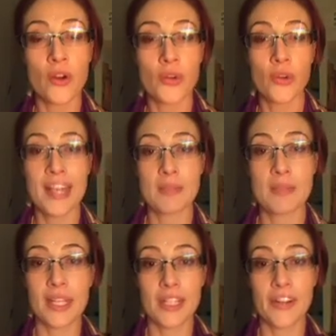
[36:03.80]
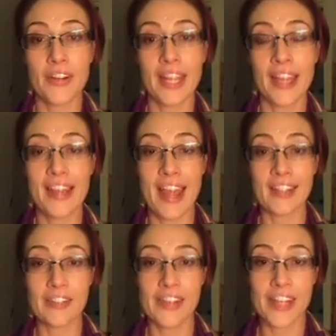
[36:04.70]
on orgasmic clearing and
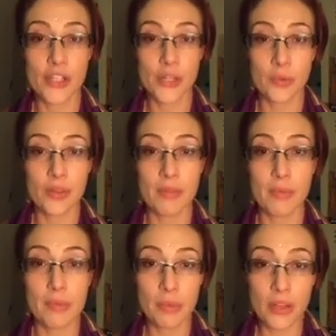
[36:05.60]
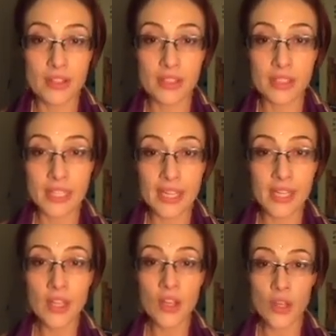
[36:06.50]
activation with me
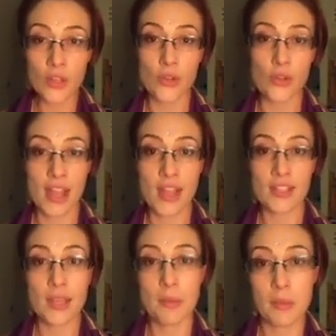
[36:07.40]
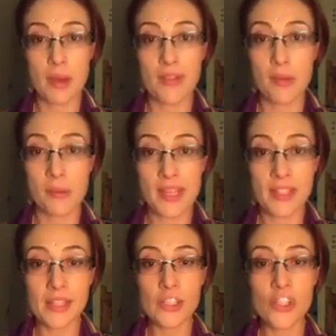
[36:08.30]
personally, you can send me a private
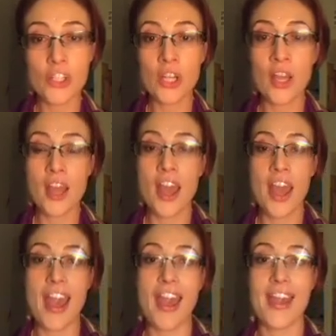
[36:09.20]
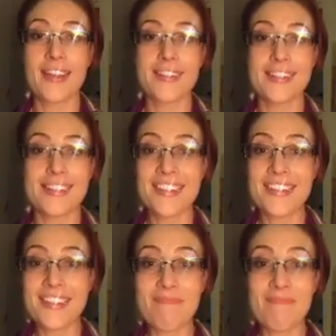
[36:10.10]
message. And
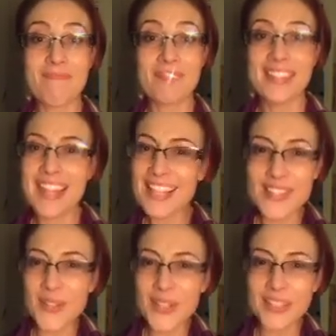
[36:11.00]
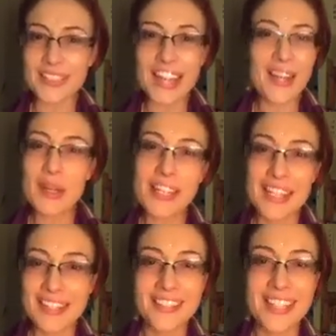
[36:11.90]
that's all. I hope I
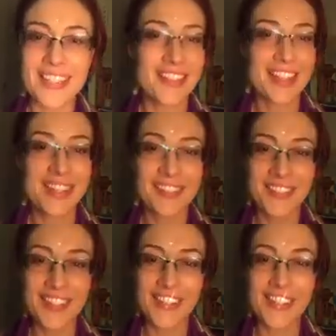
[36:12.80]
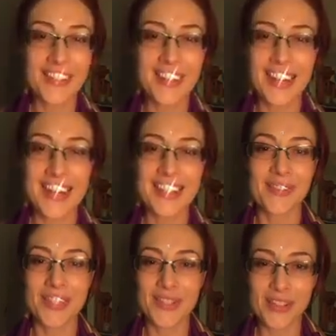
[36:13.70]
covered everything for you guys
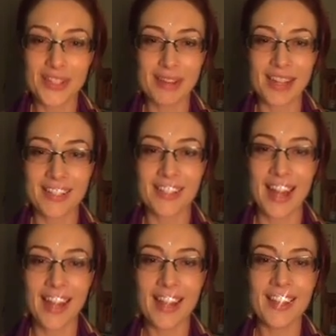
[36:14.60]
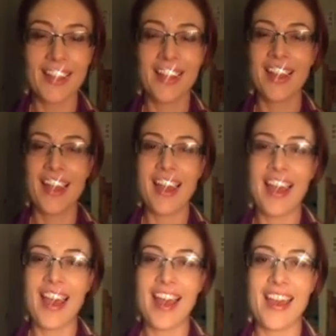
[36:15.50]
that we talked about today.
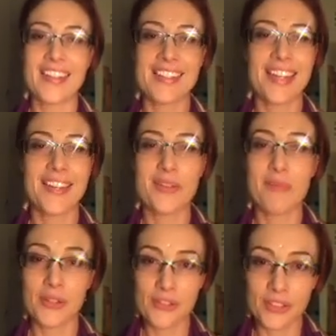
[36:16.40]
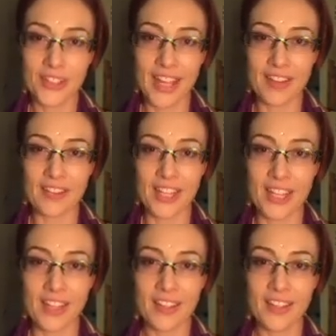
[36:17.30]
And have a beautiful
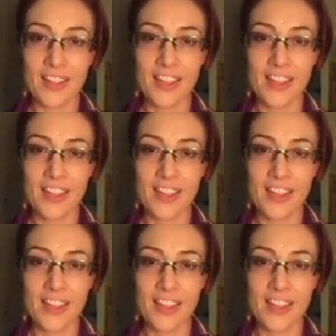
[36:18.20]
evening.